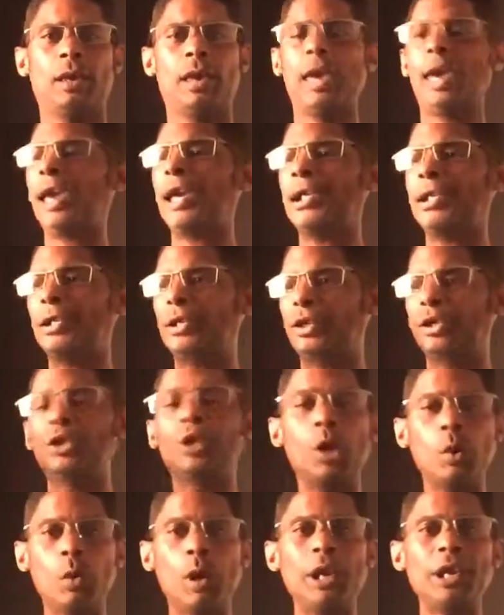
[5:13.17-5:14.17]
And you
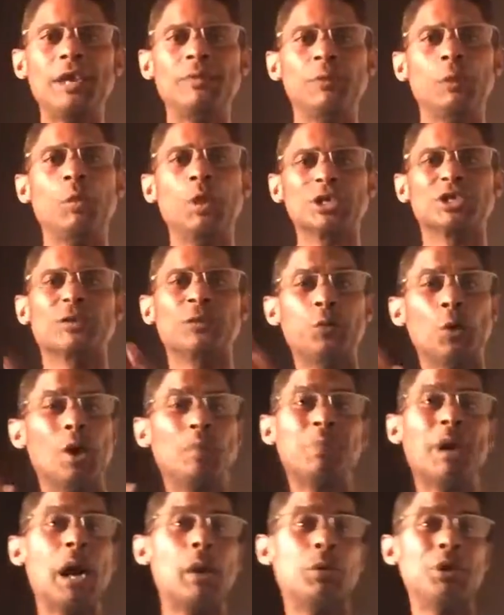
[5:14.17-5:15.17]
know what? If it wasn't for
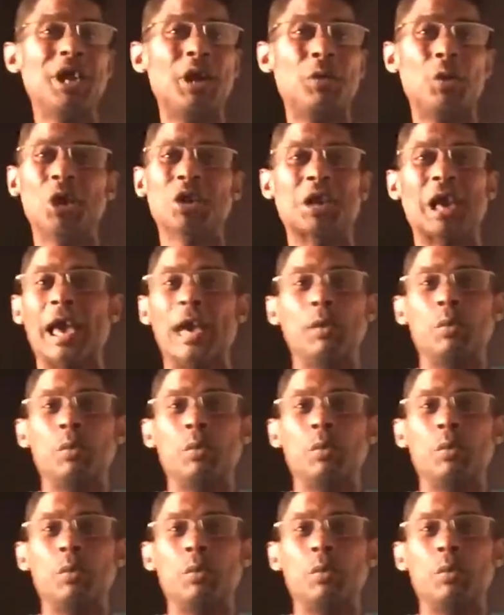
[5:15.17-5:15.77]
Empower Network,